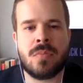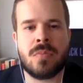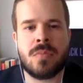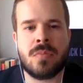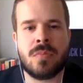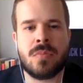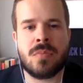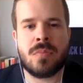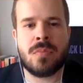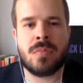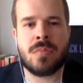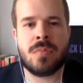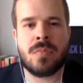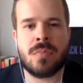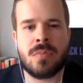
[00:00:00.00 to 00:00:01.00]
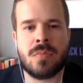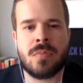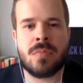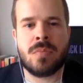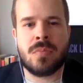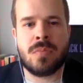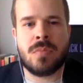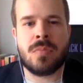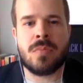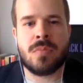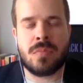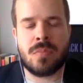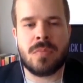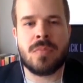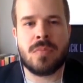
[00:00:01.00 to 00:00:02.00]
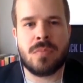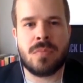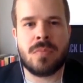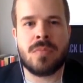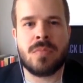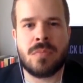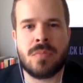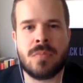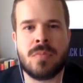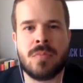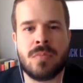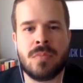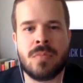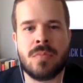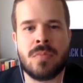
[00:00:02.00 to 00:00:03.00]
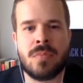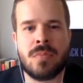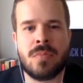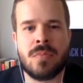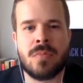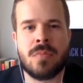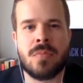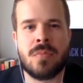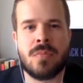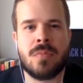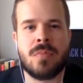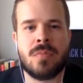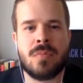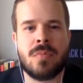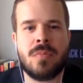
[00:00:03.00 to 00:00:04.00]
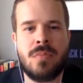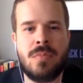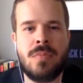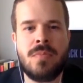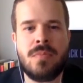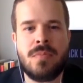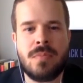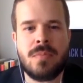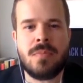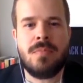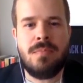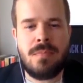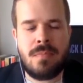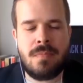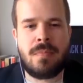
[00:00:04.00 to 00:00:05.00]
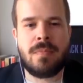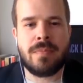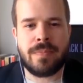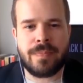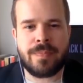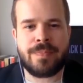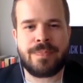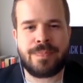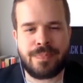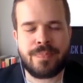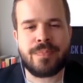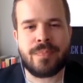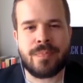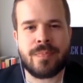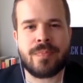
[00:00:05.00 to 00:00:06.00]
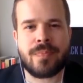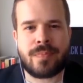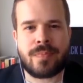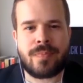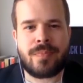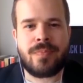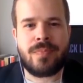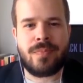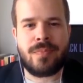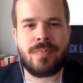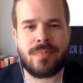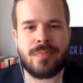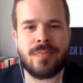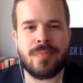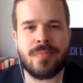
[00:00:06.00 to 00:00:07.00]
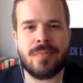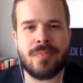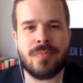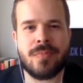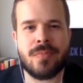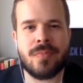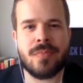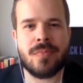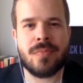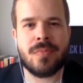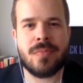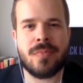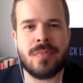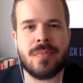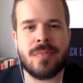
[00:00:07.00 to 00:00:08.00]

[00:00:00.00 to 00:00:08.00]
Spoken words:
(not speaking)